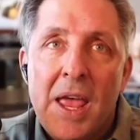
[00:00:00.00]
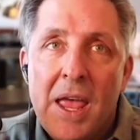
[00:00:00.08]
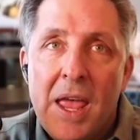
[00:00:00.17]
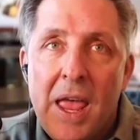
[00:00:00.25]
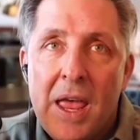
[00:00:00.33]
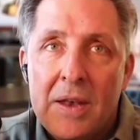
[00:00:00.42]

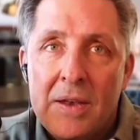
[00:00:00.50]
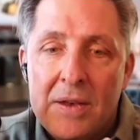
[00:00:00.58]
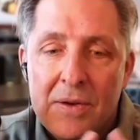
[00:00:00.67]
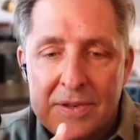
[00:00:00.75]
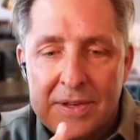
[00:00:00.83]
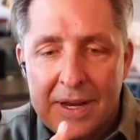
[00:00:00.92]
And
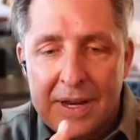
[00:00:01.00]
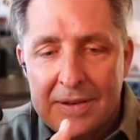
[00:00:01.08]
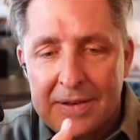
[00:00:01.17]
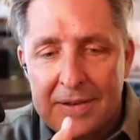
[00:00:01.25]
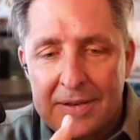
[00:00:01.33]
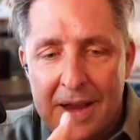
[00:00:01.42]
you could say,
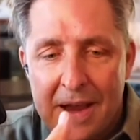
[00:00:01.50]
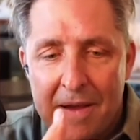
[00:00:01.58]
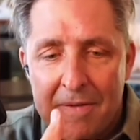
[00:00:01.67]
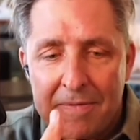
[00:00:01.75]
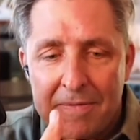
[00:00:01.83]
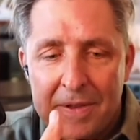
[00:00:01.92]

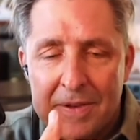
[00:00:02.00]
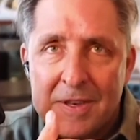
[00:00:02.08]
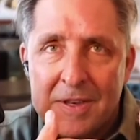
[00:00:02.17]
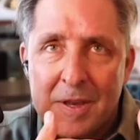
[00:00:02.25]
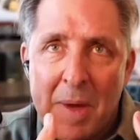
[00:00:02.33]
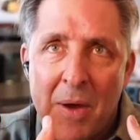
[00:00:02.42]
Dave, this
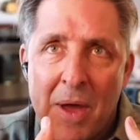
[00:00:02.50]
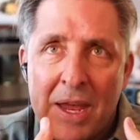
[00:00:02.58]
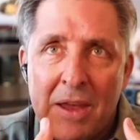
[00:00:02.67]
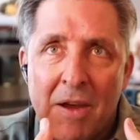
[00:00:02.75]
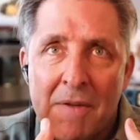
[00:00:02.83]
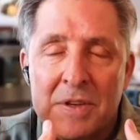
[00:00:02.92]
is a
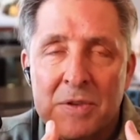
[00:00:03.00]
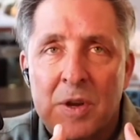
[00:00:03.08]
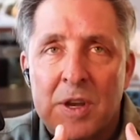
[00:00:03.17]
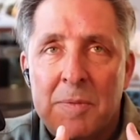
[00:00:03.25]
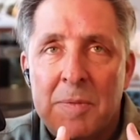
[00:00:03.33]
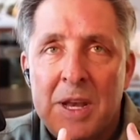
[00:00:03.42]
biohacking conference. What
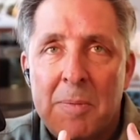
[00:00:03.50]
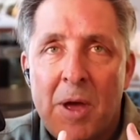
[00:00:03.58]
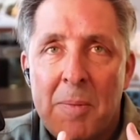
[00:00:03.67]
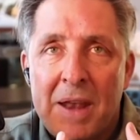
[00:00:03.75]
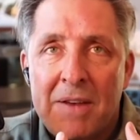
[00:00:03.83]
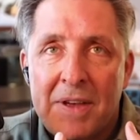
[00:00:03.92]
do you mean
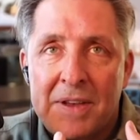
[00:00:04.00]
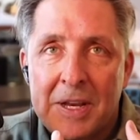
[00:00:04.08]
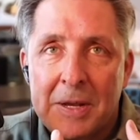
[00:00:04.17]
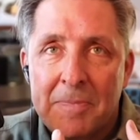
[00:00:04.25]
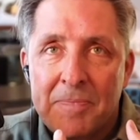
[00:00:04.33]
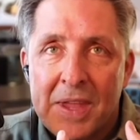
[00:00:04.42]
about
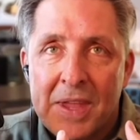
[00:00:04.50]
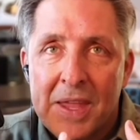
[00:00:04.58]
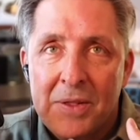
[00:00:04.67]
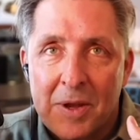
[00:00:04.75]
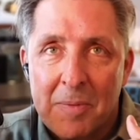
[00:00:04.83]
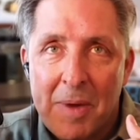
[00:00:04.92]
manifesting?
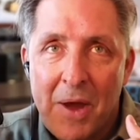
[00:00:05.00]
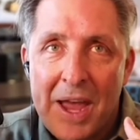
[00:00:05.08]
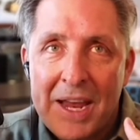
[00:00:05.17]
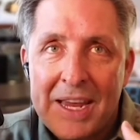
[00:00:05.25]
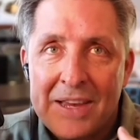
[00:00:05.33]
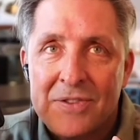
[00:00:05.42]
Look,
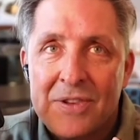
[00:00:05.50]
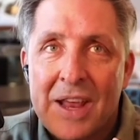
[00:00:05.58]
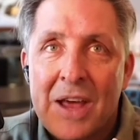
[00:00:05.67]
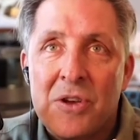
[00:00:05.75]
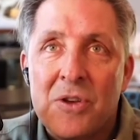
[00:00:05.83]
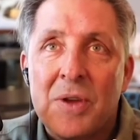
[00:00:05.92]
biohacking is
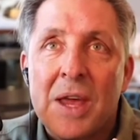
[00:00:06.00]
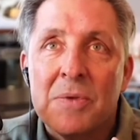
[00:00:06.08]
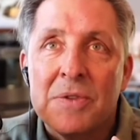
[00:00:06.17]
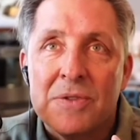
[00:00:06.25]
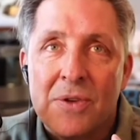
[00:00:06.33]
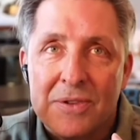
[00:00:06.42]
how do you get
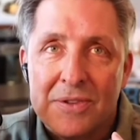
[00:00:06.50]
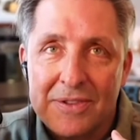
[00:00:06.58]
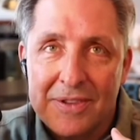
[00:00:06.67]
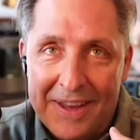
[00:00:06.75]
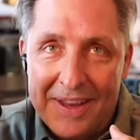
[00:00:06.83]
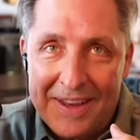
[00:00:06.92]

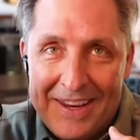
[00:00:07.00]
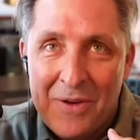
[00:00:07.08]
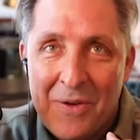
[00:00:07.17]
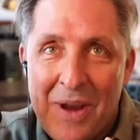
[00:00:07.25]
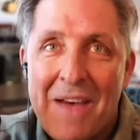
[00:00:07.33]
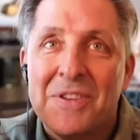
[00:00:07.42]
results? You
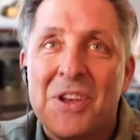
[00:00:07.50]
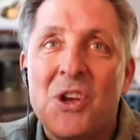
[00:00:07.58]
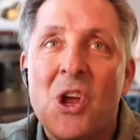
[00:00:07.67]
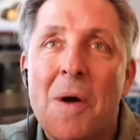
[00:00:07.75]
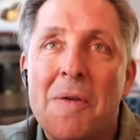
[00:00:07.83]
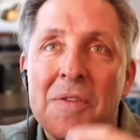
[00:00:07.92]
don't have to
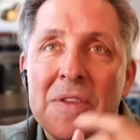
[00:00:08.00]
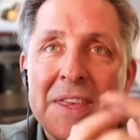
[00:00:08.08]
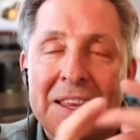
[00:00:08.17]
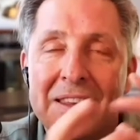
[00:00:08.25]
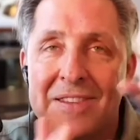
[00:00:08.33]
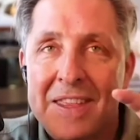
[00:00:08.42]
know
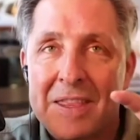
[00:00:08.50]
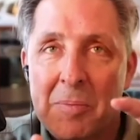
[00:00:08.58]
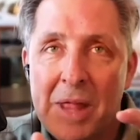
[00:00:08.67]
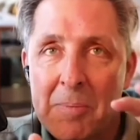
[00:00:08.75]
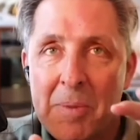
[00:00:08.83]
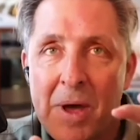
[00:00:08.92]
everything inside the
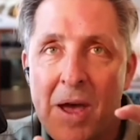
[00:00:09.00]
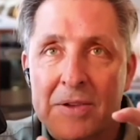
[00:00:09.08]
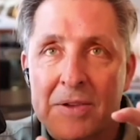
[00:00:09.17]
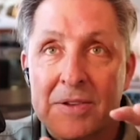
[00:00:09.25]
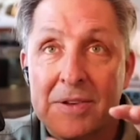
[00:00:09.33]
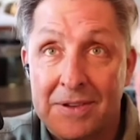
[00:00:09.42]
black
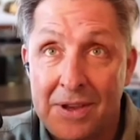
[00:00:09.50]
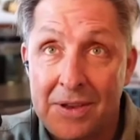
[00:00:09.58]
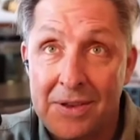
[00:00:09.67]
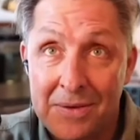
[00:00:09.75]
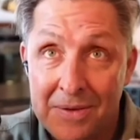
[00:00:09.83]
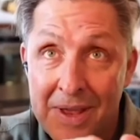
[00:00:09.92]
box. And I'll tell
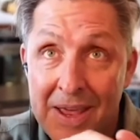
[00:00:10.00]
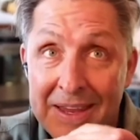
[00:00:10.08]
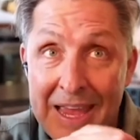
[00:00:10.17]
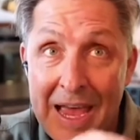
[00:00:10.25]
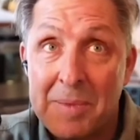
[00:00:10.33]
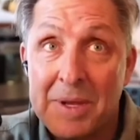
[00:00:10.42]
you,
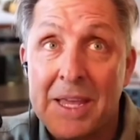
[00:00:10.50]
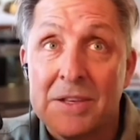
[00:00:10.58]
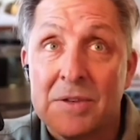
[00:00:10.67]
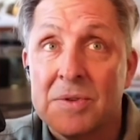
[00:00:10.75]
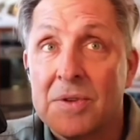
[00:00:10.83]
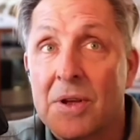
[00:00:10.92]
Gabby
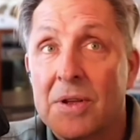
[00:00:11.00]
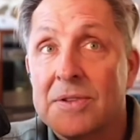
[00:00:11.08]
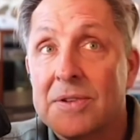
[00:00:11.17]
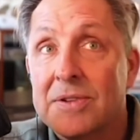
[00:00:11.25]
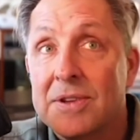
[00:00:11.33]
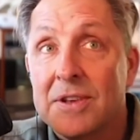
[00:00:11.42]
gets results.
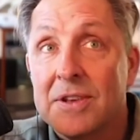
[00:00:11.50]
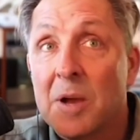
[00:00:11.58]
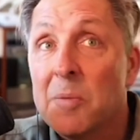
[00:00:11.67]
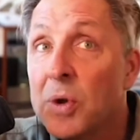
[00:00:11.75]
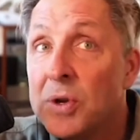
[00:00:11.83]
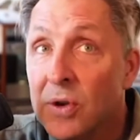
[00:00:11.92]
She's a
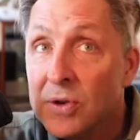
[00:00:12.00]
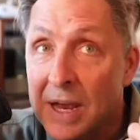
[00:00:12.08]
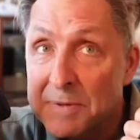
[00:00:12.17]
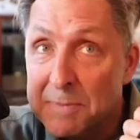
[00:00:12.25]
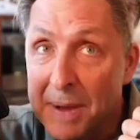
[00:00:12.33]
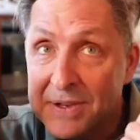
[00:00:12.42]
#1 New York
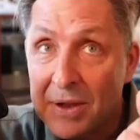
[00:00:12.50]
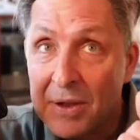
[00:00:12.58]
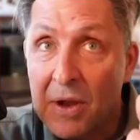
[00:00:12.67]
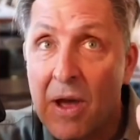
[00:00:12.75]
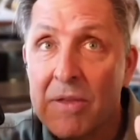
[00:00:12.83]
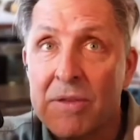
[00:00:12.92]
Times
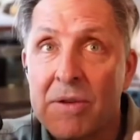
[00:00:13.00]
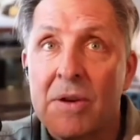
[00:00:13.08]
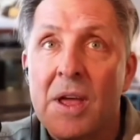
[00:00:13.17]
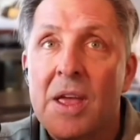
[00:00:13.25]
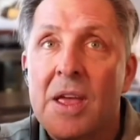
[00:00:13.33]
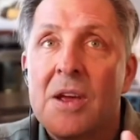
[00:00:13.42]
bestselling author
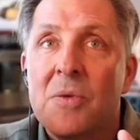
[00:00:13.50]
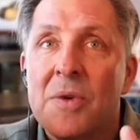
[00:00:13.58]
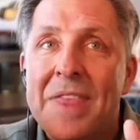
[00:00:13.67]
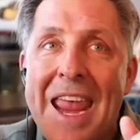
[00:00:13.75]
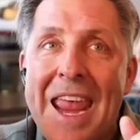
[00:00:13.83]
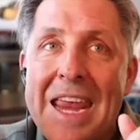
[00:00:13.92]

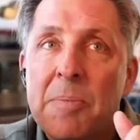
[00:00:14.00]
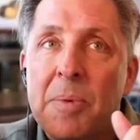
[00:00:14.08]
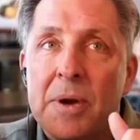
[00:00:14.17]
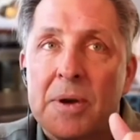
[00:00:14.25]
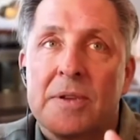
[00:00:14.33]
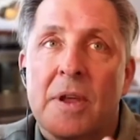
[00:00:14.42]
with 8
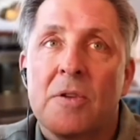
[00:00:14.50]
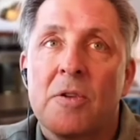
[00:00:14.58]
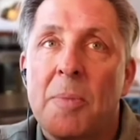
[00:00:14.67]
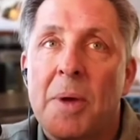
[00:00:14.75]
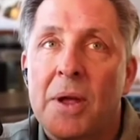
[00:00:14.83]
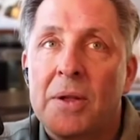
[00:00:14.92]
books under
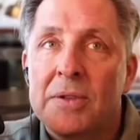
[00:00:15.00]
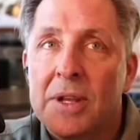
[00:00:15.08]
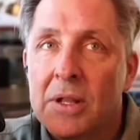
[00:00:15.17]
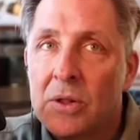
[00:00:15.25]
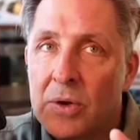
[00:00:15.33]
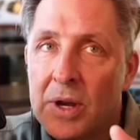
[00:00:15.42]
her belt,
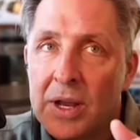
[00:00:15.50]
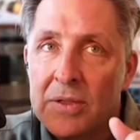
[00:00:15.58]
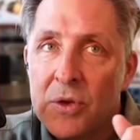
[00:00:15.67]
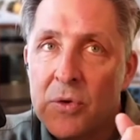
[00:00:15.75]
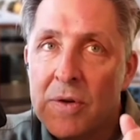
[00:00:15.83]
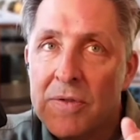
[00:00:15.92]
including
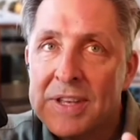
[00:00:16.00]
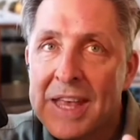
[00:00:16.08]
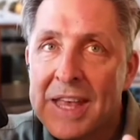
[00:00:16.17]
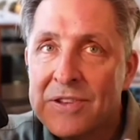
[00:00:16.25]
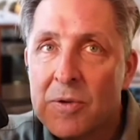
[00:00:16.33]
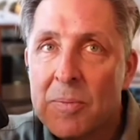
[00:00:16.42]
The Universe
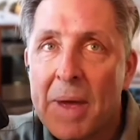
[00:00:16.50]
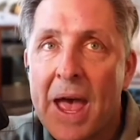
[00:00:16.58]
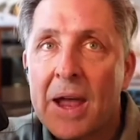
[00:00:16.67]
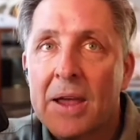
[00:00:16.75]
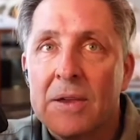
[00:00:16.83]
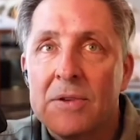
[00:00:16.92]
Has Your
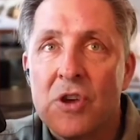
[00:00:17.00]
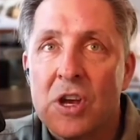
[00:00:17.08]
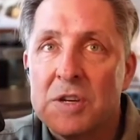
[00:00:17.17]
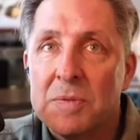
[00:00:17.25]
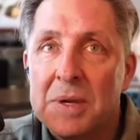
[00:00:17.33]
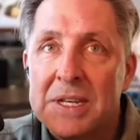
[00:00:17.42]
Back,
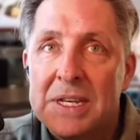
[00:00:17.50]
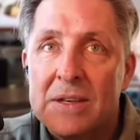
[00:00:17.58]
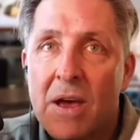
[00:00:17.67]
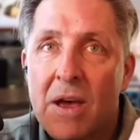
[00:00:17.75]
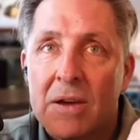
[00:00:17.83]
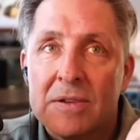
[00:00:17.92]
Judgment
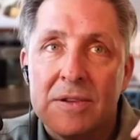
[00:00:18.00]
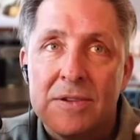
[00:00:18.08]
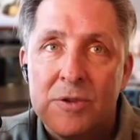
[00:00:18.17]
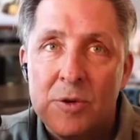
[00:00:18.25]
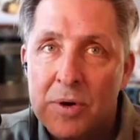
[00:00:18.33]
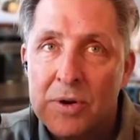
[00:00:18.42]
Detox,
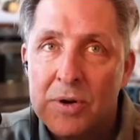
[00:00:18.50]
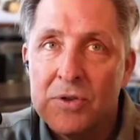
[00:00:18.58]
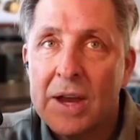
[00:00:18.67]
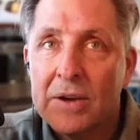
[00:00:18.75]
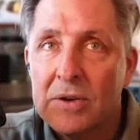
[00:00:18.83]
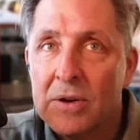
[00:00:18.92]
Super
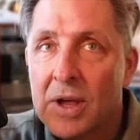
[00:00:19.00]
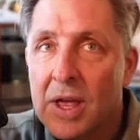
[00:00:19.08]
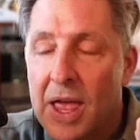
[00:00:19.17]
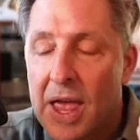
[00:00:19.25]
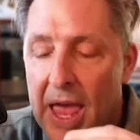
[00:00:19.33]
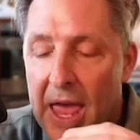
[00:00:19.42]
Attractor,
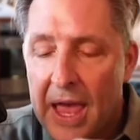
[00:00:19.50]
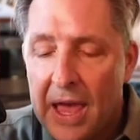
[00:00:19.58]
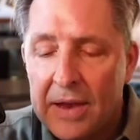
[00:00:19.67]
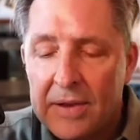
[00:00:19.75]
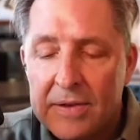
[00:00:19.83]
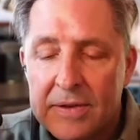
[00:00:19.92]

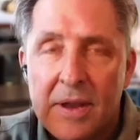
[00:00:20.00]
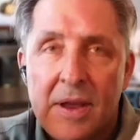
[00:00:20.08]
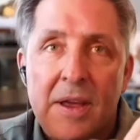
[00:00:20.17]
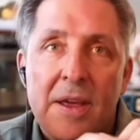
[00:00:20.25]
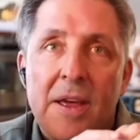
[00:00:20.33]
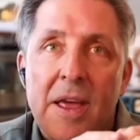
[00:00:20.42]
and
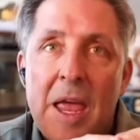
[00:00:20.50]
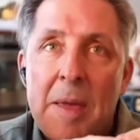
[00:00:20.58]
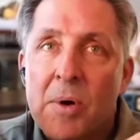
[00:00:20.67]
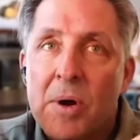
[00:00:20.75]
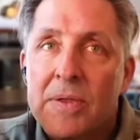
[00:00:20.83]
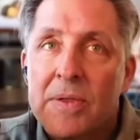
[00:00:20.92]
a
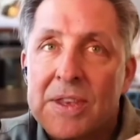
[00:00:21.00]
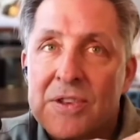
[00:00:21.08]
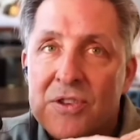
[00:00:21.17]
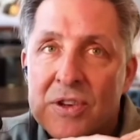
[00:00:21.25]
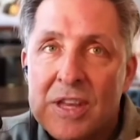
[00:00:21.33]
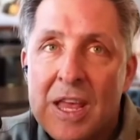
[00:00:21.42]
book that
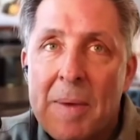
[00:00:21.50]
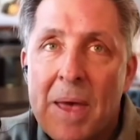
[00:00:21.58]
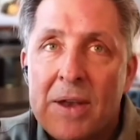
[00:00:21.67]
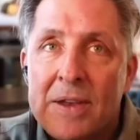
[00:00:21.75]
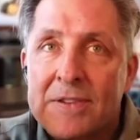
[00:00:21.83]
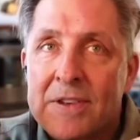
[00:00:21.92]
just came
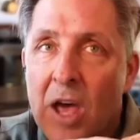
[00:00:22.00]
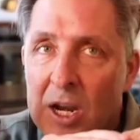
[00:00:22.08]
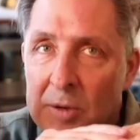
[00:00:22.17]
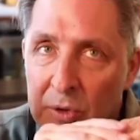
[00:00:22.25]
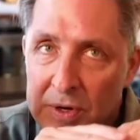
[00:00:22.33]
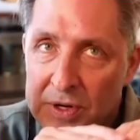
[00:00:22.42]
out as an
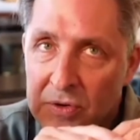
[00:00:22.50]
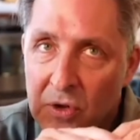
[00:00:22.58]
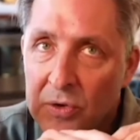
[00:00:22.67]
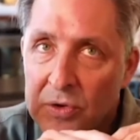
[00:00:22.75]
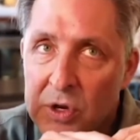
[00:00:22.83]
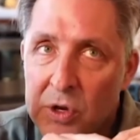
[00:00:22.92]
Audible original
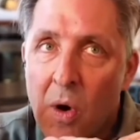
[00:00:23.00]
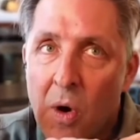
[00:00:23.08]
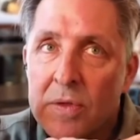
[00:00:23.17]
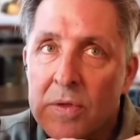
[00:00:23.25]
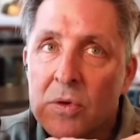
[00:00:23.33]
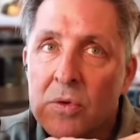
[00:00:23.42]
called You
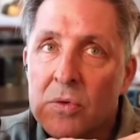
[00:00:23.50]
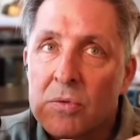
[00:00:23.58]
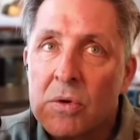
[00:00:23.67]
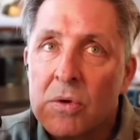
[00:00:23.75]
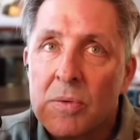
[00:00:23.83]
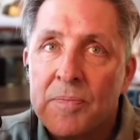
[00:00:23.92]
Are the
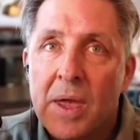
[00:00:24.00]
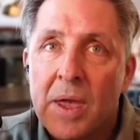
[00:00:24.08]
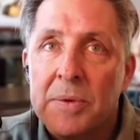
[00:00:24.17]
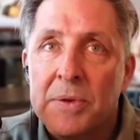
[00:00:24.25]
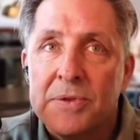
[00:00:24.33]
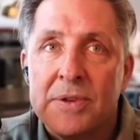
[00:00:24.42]
Guru.
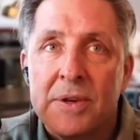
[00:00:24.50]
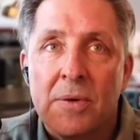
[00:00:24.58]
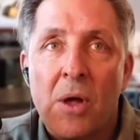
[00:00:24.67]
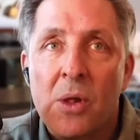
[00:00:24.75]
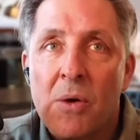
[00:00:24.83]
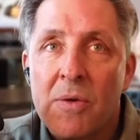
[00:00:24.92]
You'll see her
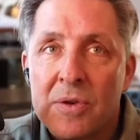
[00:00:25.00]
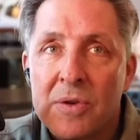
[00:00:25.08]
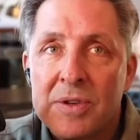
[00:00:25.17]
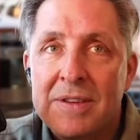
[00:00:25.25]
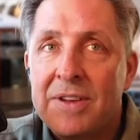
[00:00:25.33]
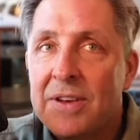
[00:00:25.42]
all over
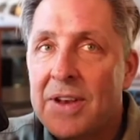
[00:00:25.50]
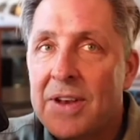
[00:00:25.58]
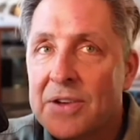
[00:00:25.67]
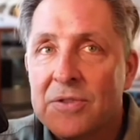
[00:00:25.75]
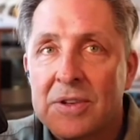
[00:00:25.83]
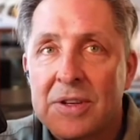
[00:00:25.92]
TV,
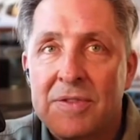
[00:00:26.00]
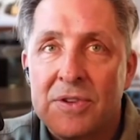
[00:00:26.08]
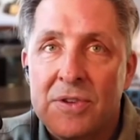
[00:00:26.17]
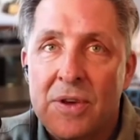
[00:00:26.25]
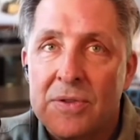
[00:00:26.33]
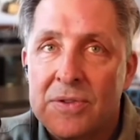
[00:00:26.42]
national TV
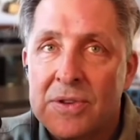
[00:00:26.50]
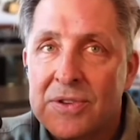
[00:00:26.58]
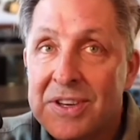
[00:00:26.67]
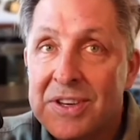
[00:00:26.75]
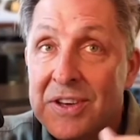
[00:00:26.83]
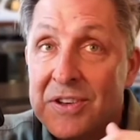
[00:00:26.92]
shows.
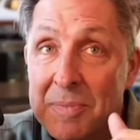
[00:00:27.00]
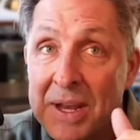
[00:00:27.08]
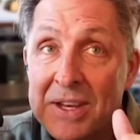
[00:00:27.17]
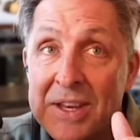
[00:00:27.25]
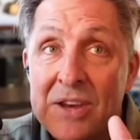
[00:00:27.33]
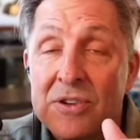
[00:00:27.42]
She teaches
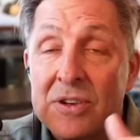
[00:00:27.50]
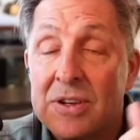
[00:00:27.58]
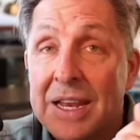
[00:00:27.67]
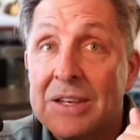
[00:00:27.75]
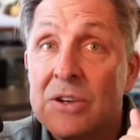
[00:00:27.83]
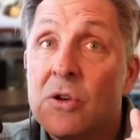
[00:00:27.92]

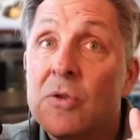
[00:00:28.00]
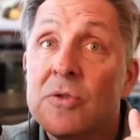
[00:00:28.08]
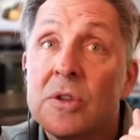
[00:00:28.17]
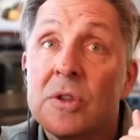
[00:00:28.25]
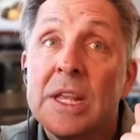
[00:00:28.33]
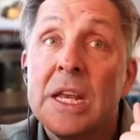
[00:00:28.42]
meditation and
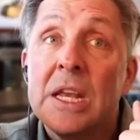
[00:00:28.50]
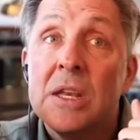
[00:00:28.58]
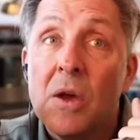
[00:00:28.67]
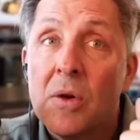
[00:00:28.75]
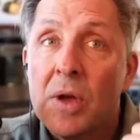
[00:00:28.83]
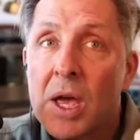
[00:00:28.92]
Kundalini
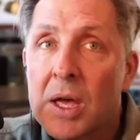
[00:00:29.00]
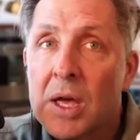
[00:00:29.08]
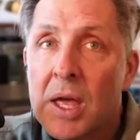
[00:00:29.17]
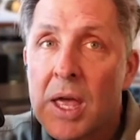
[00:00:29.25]
yoga.